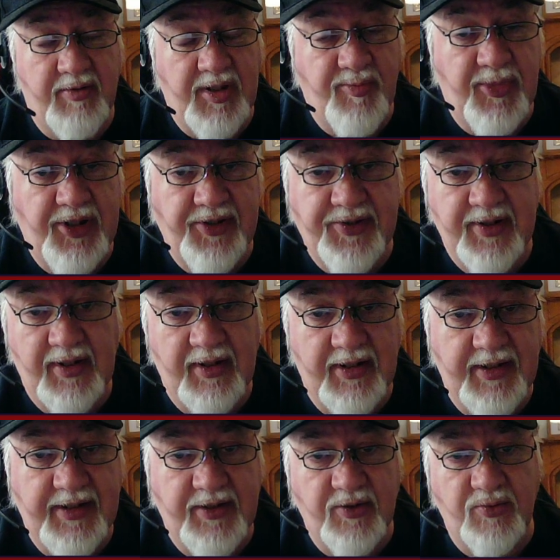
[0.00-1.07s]

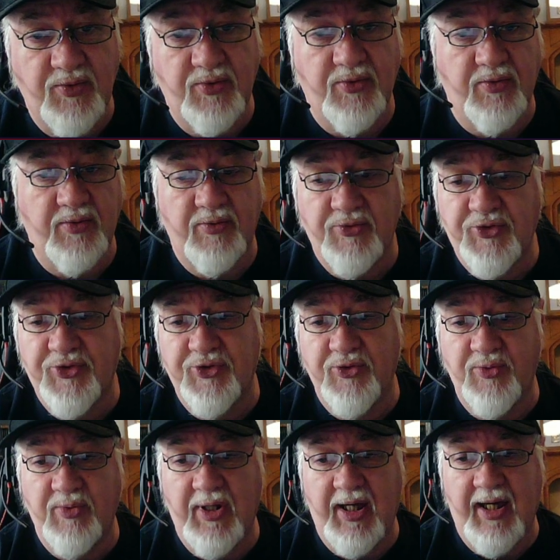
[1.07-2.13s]
immediately or
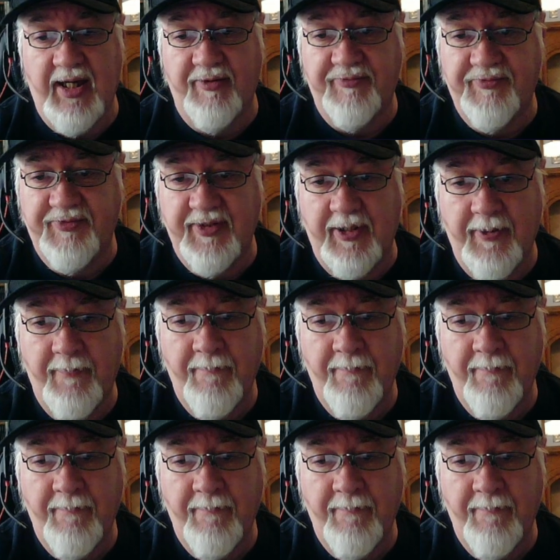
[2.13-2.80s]
soon after.